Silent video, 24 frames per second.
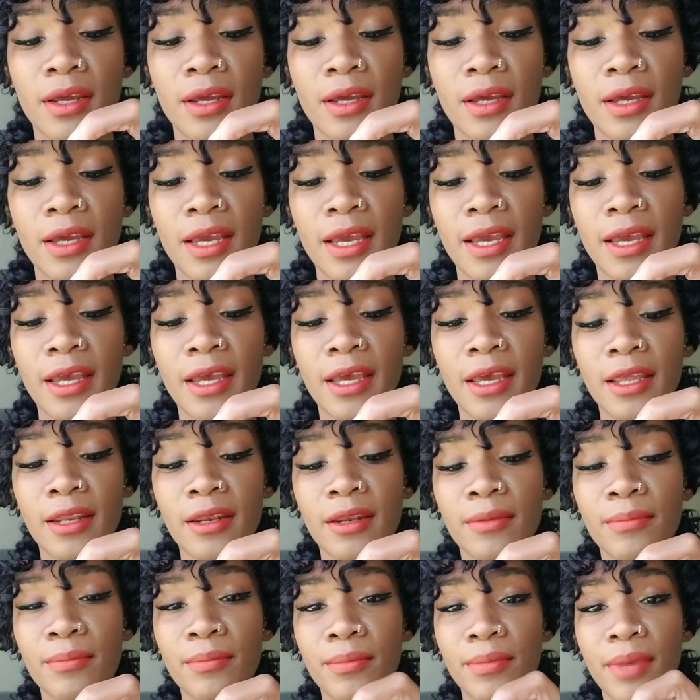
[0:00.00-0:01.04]

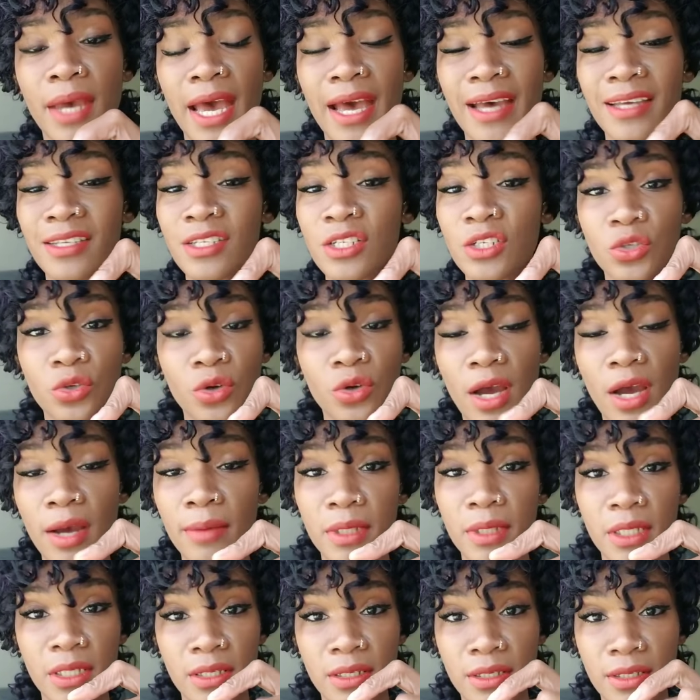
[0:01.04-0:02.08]
and past
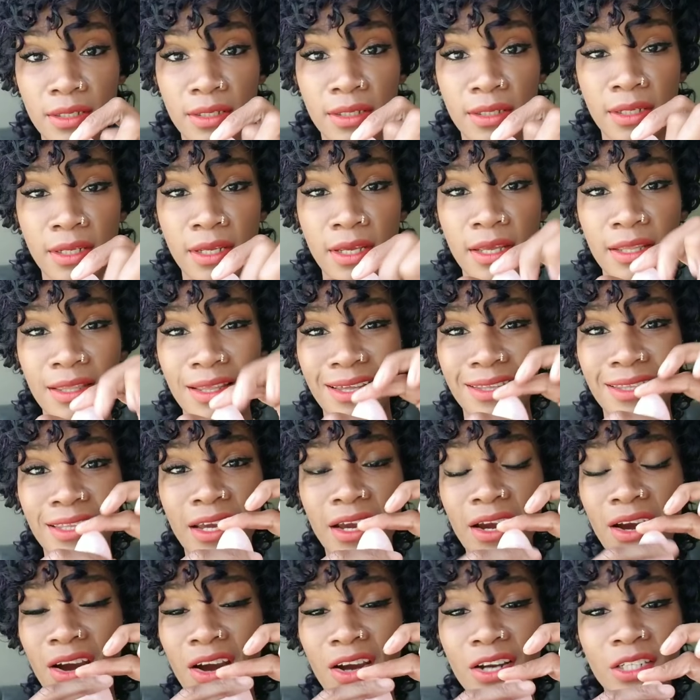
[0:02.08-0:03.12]
traumas that their
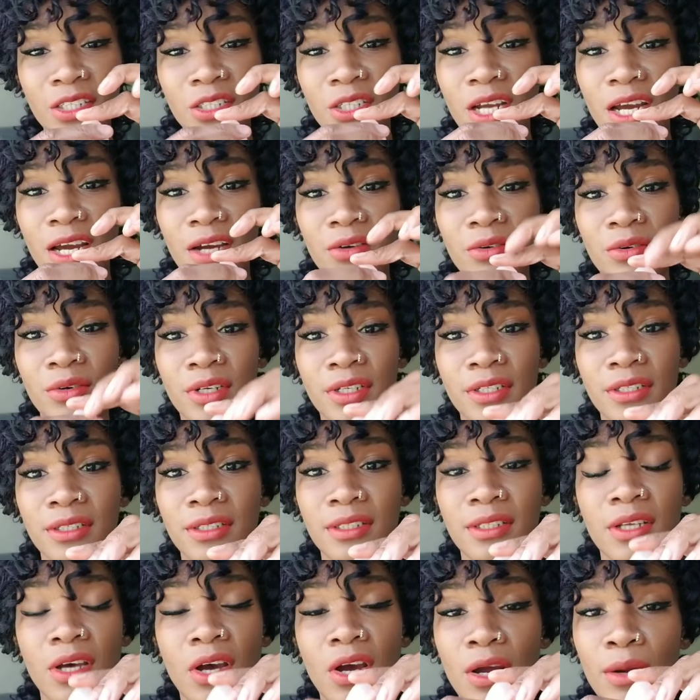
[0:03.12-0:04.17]
heart
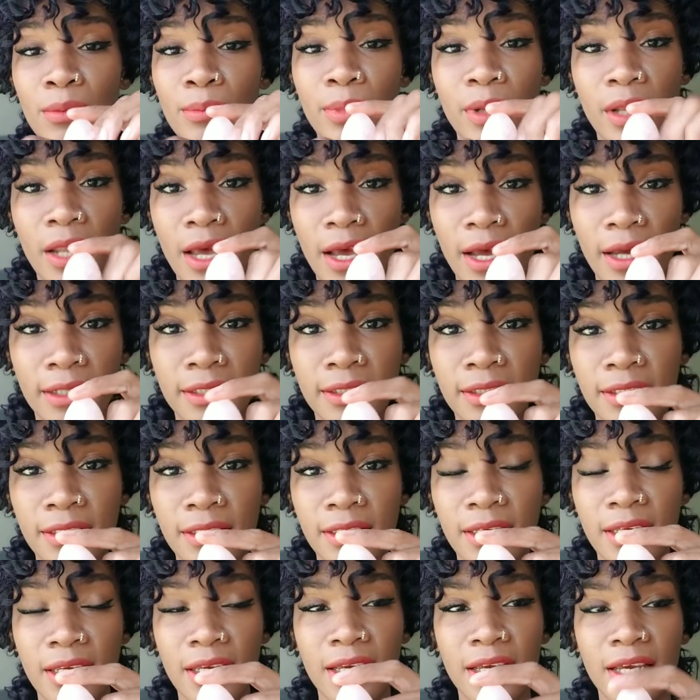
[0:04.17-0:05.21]
chakras are blocked.
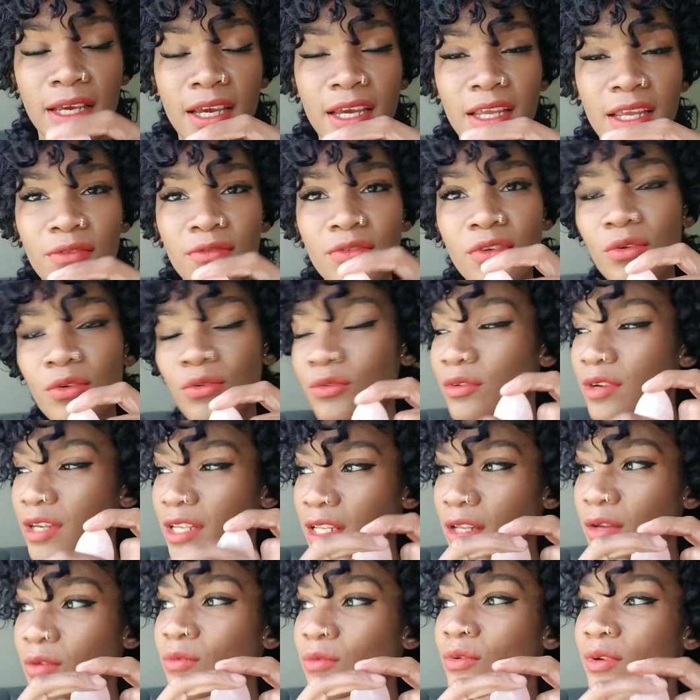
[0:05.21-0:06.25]
And if you
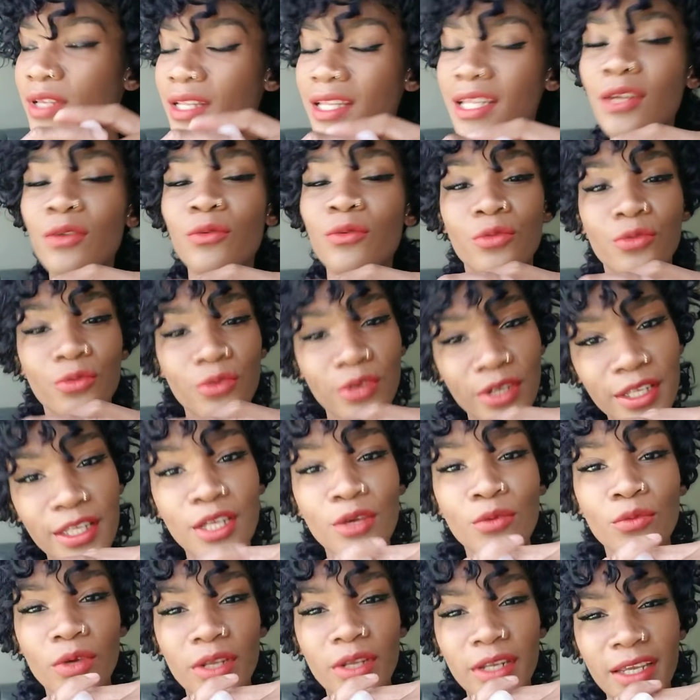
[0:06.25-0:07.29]
really, really, really
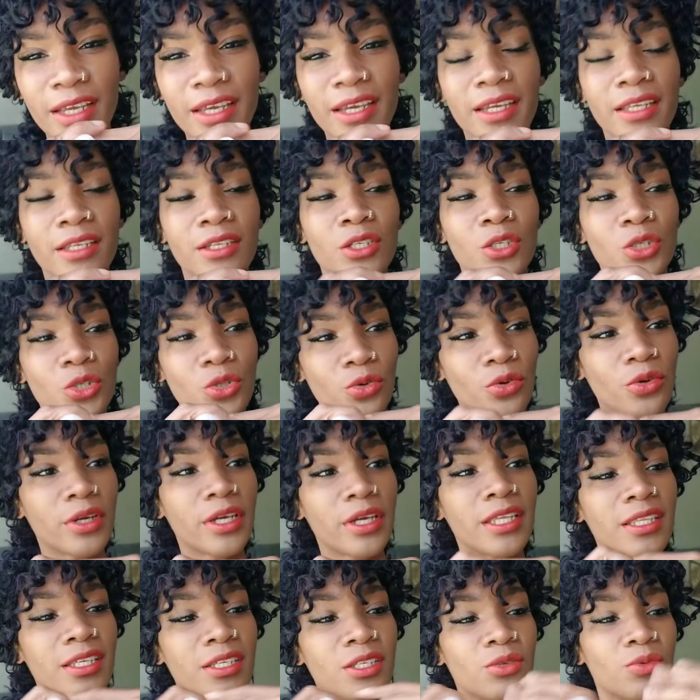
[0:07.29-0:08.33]
want to enjoy
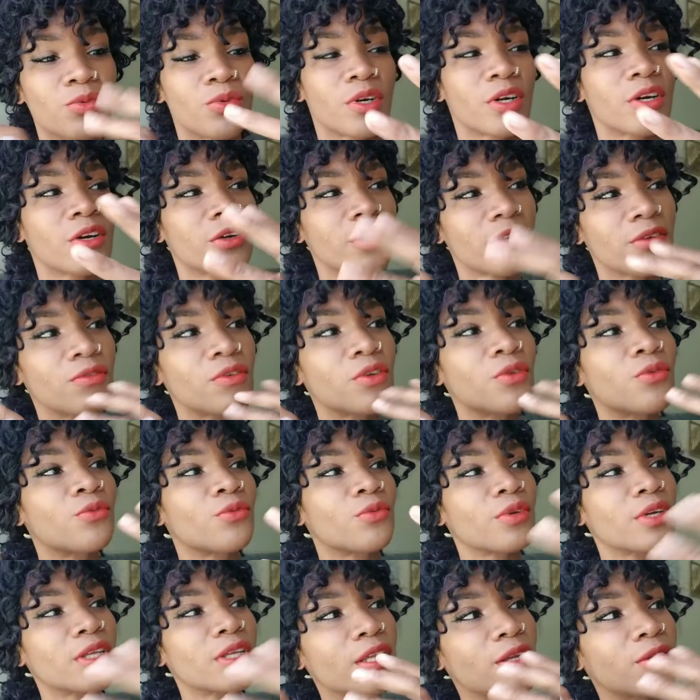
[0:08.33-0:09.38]
this world, if you
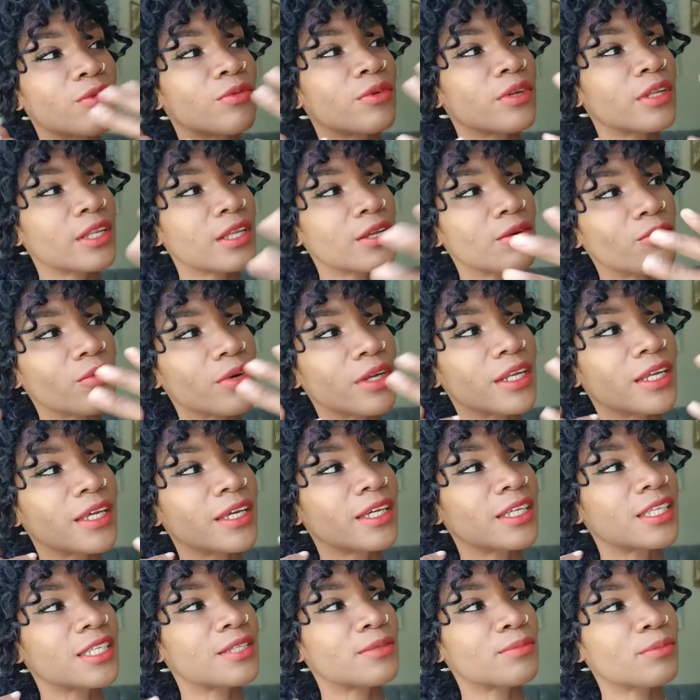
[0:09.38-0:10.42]
really, really want to
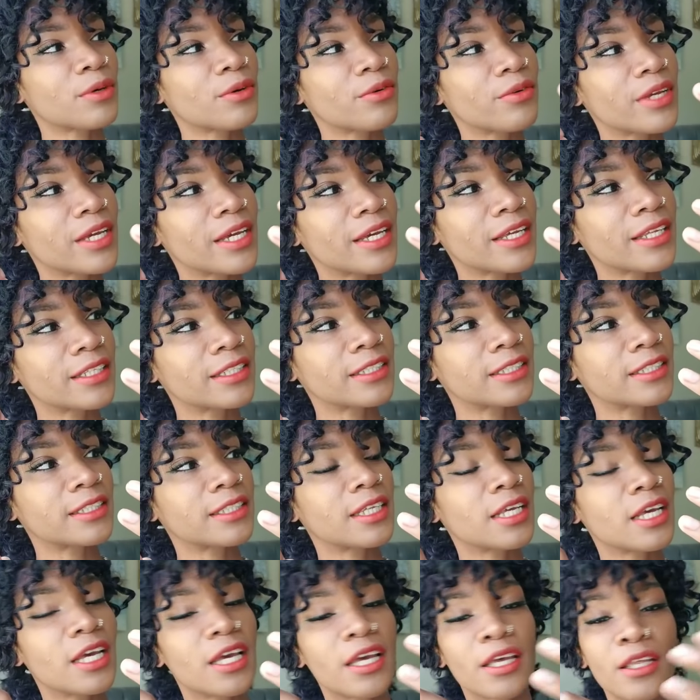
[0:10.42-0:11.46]
experience
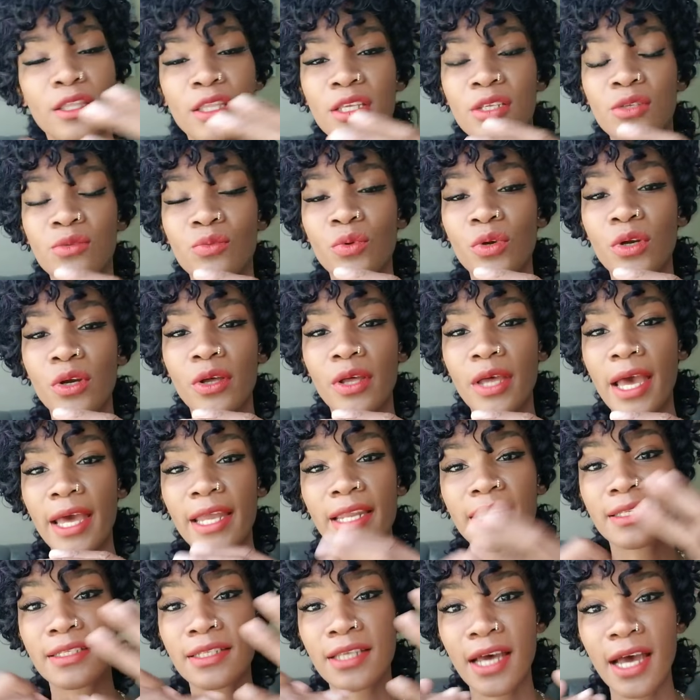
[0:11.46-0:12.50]
this world at
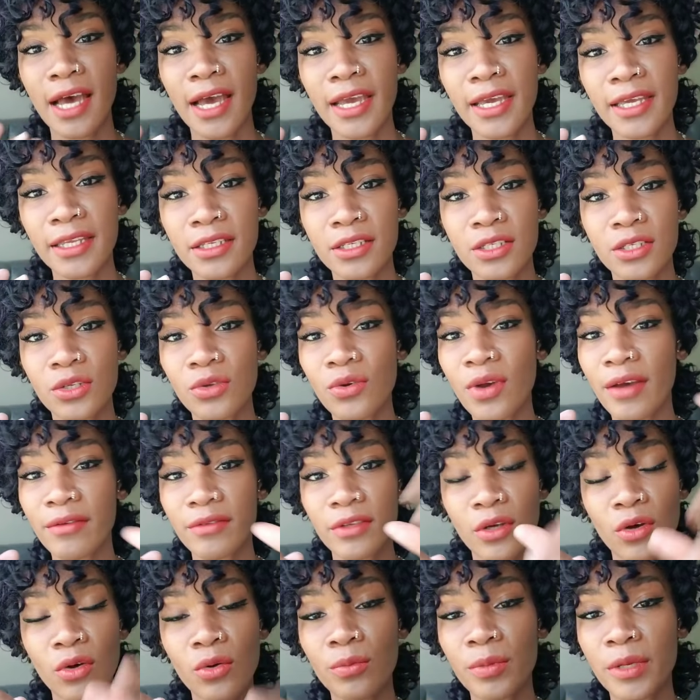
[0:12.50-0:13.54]
its heights, you have
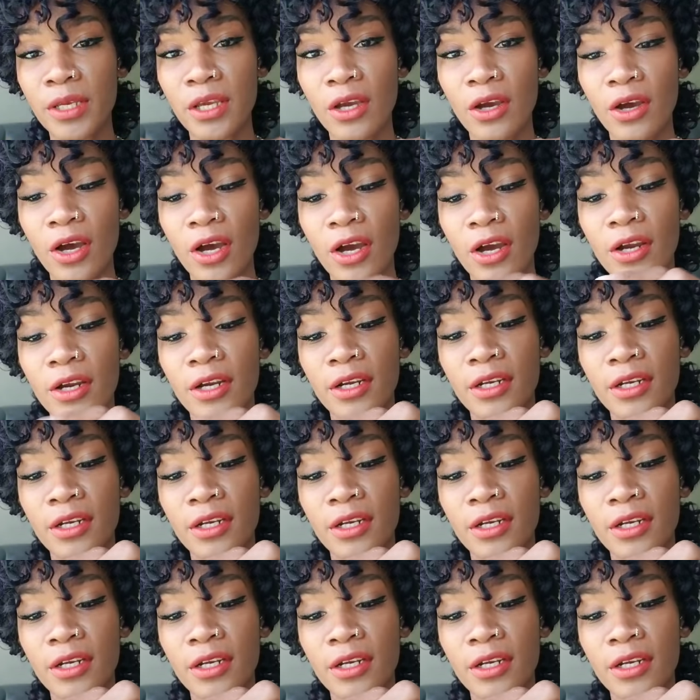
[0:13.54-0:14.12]
to open your heart.